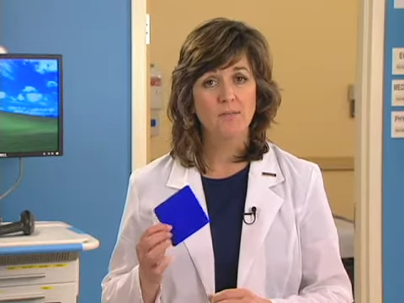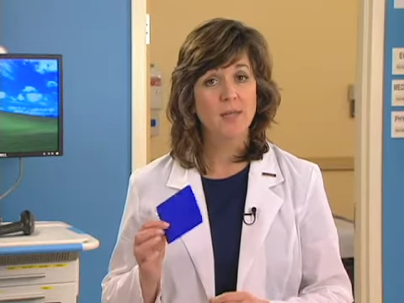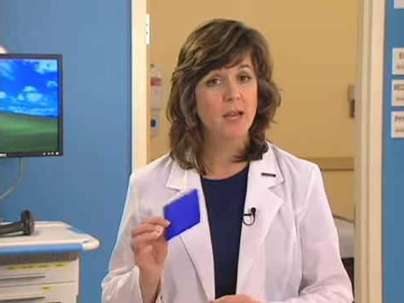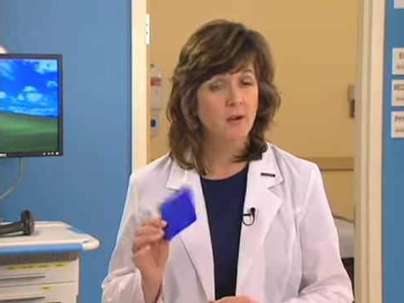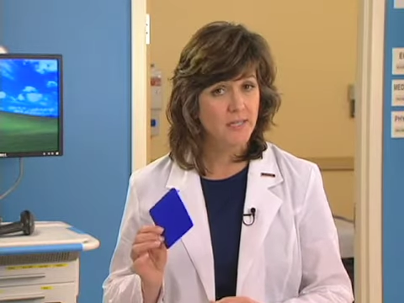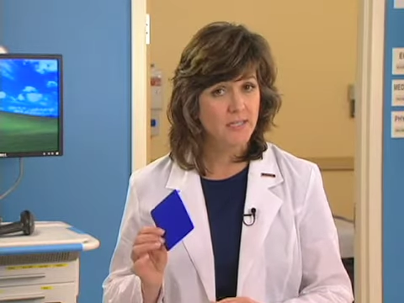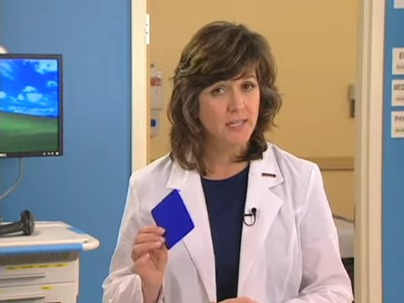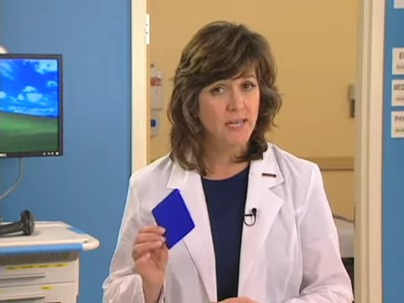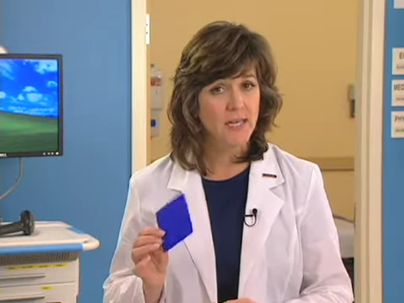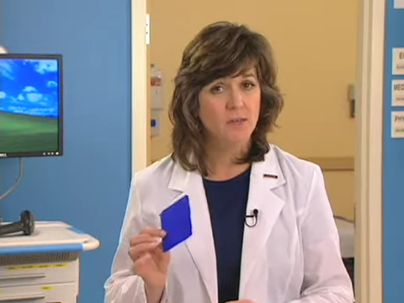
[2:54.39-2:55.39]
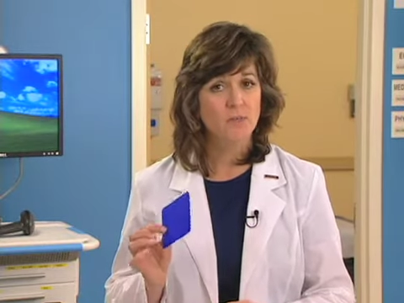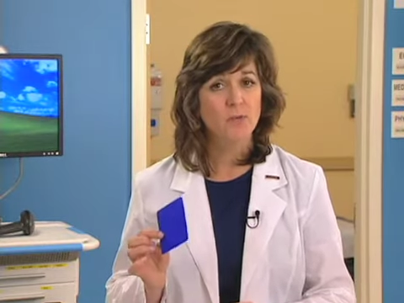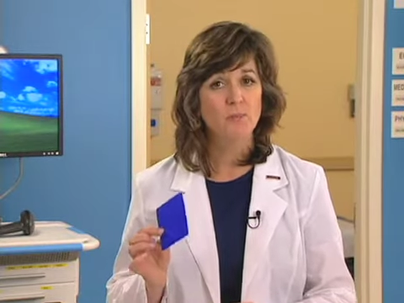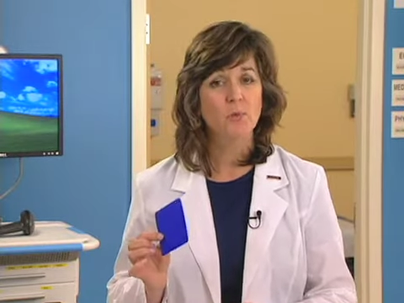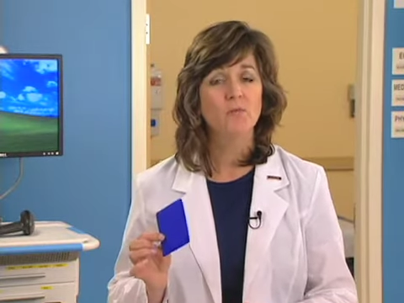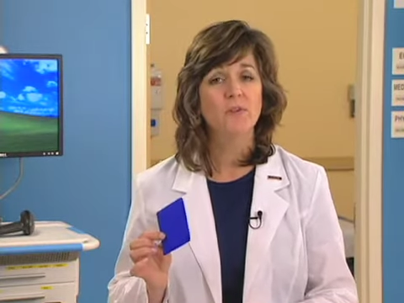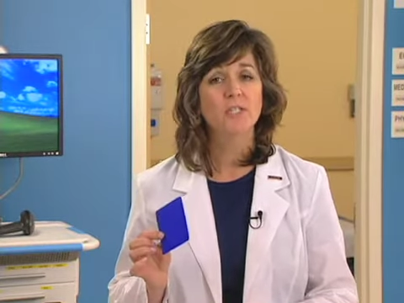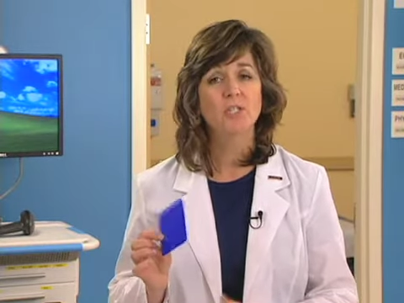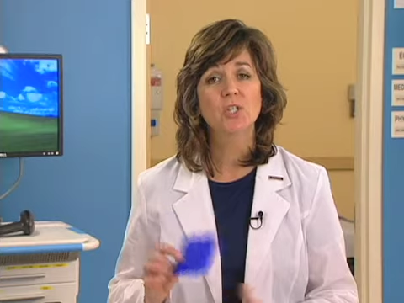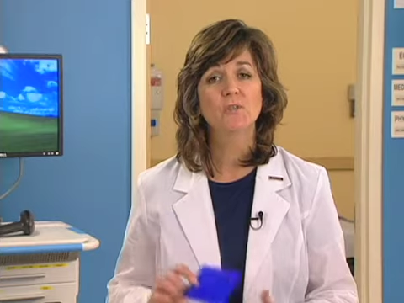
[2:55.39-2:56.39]
They are indicated for the
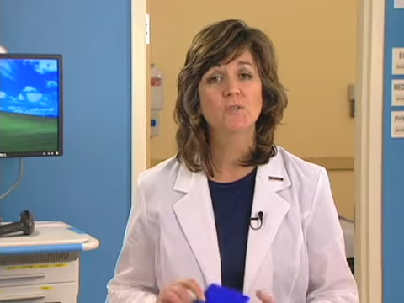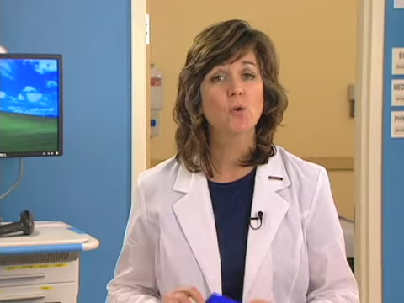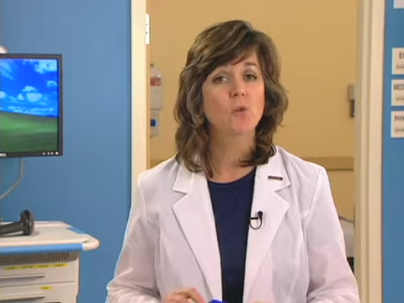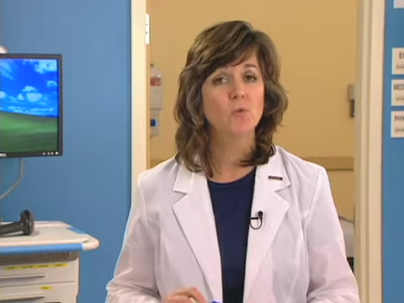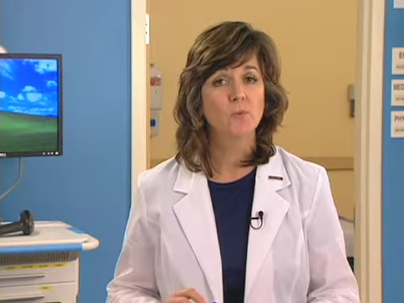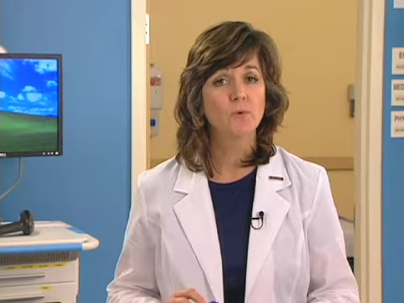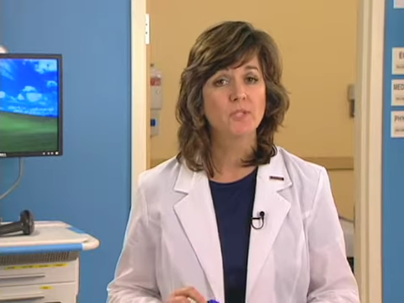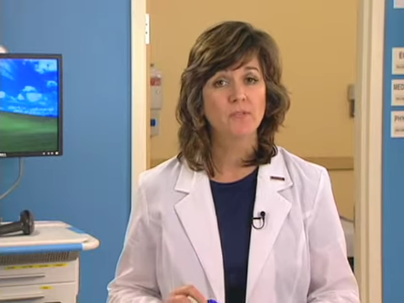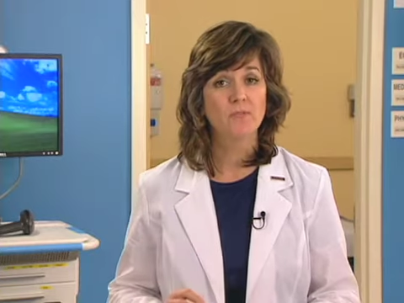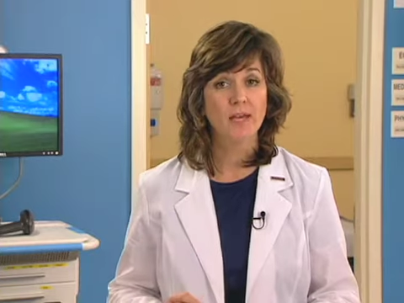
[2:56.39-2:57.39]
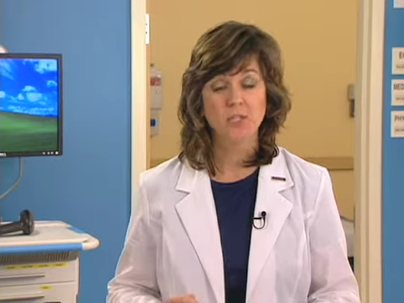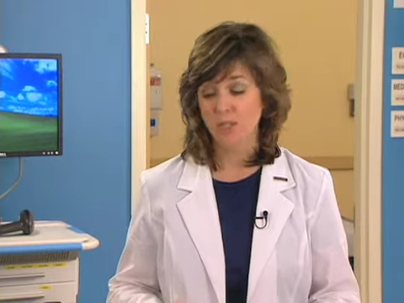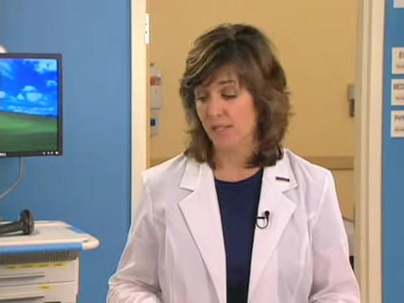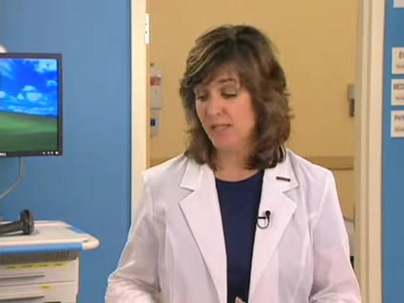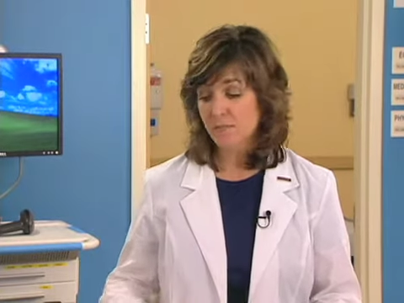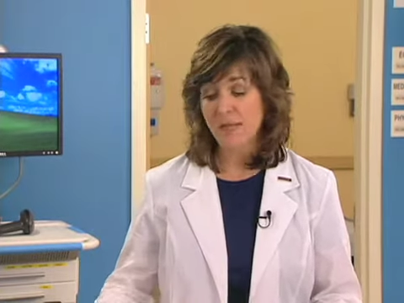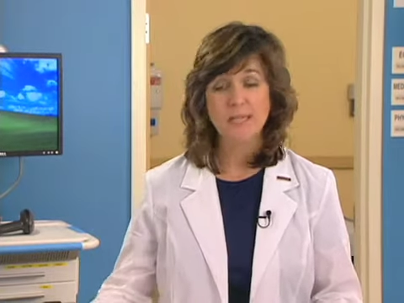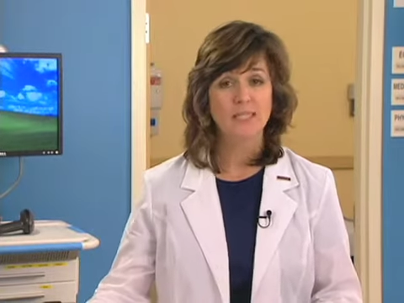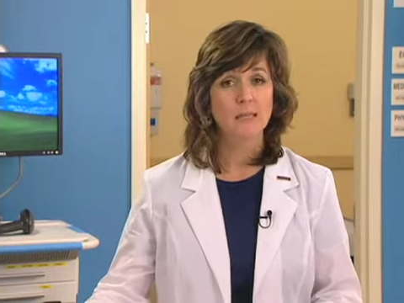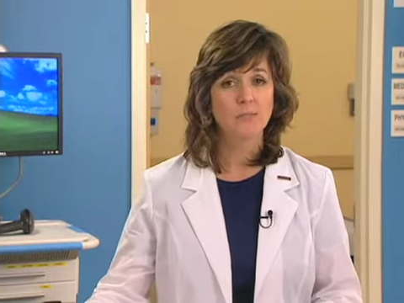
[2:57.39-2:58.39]
prevention of local wound infection in
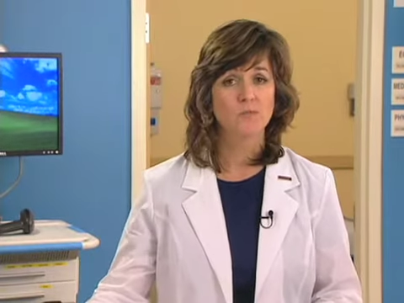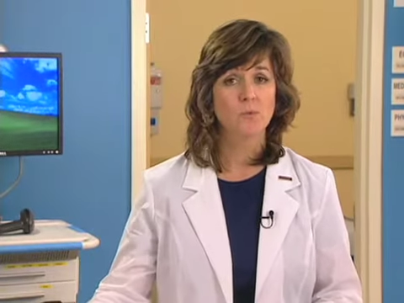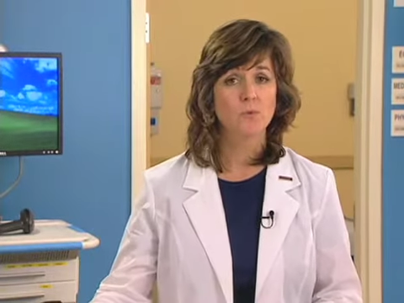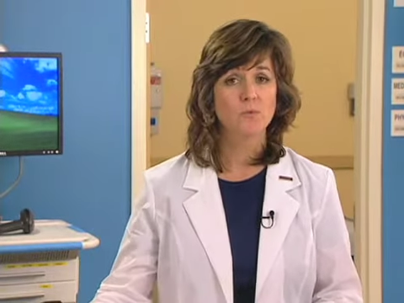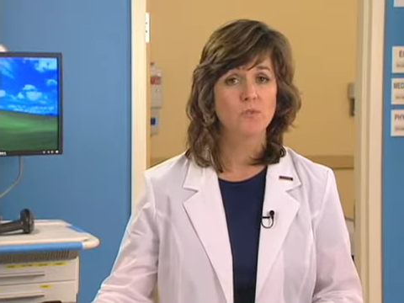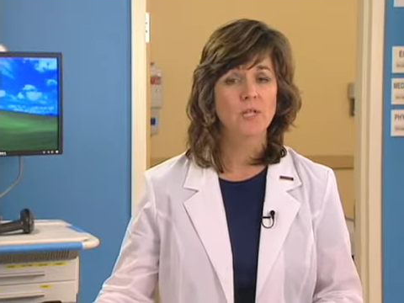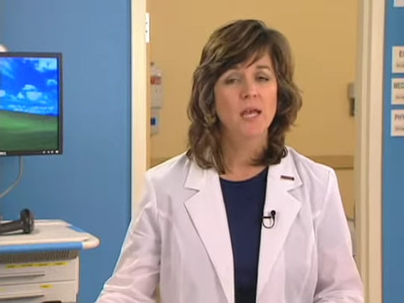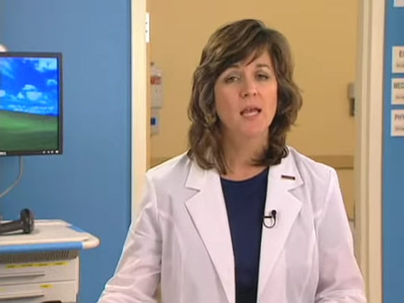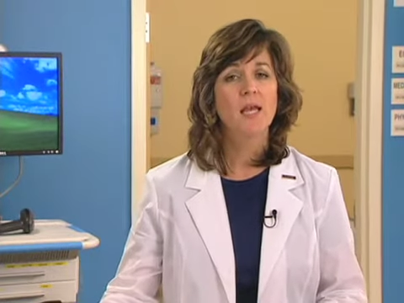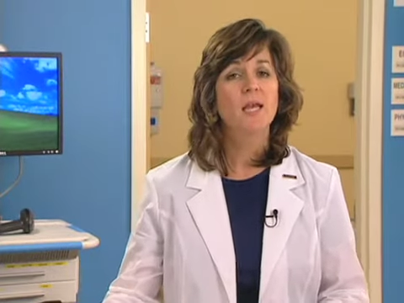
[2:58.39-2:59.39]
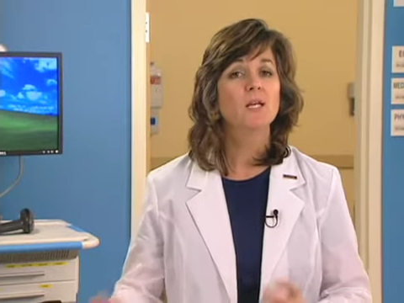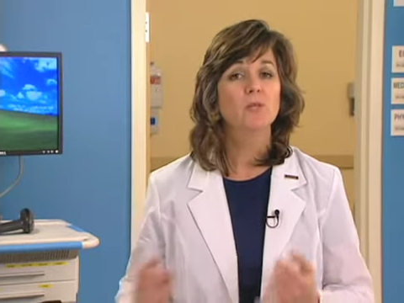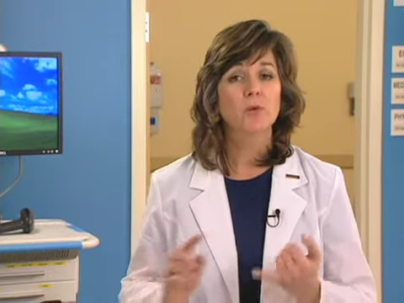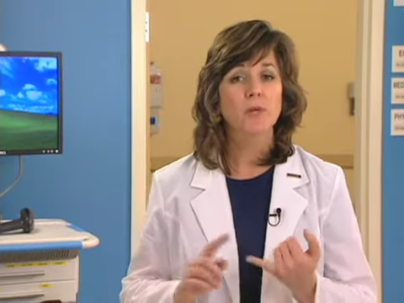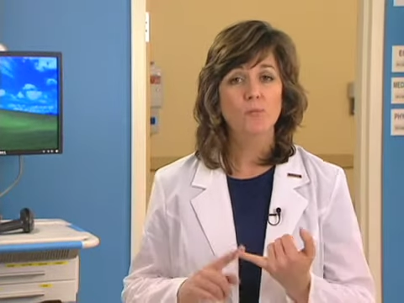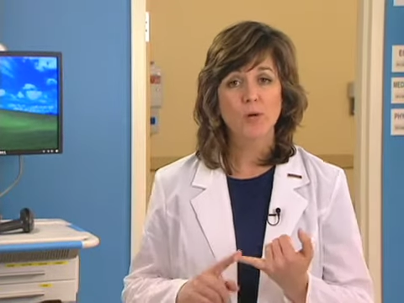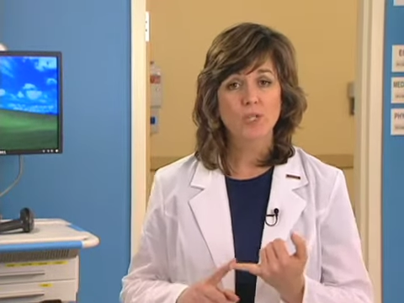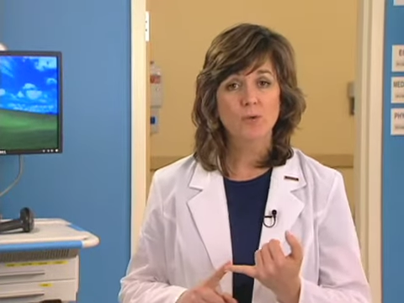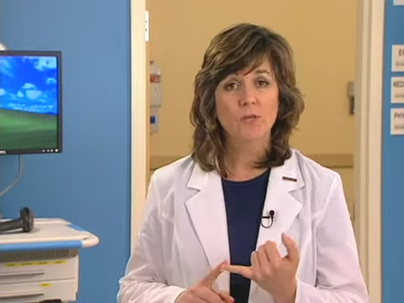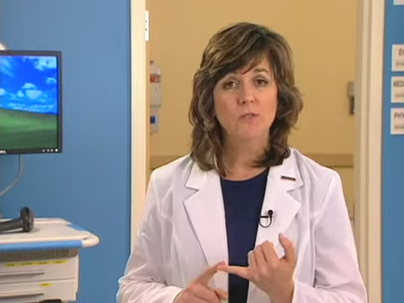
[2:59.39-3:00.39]
many types of wounds, including
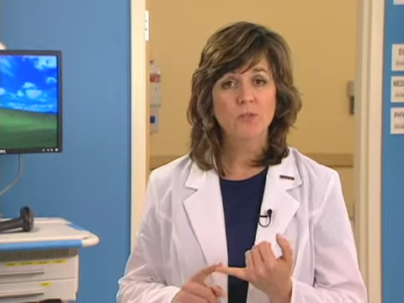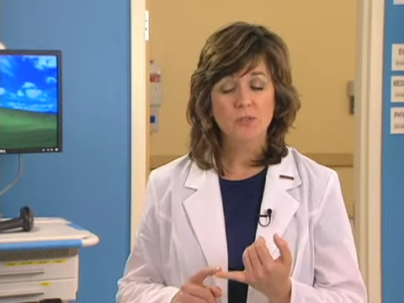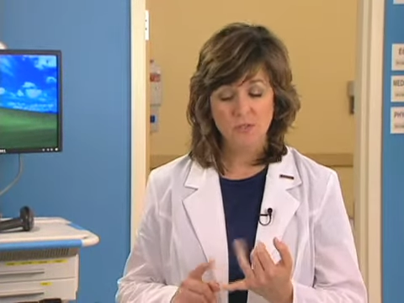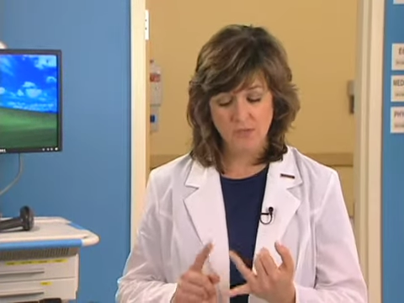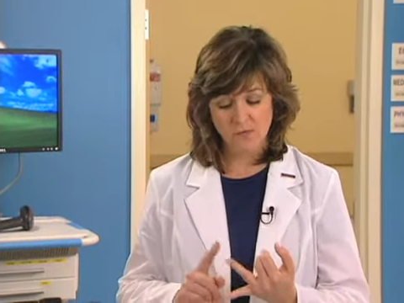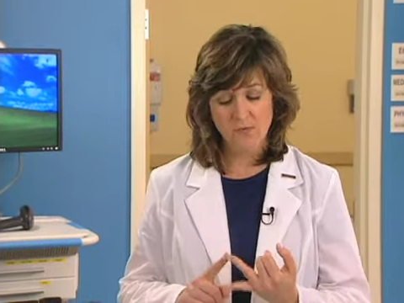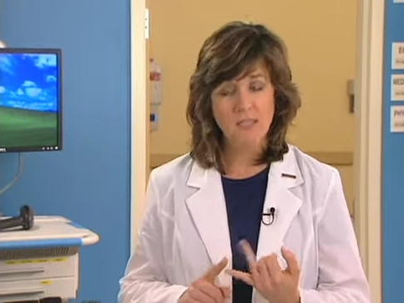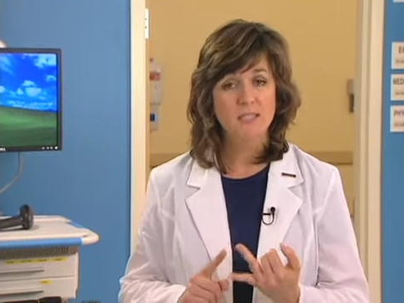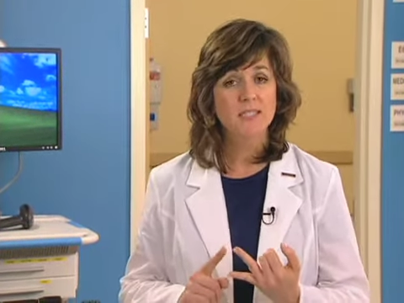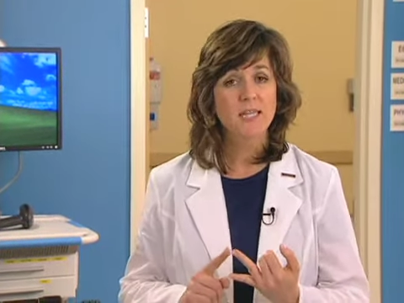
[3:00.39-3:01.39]
pressure ulcers, venous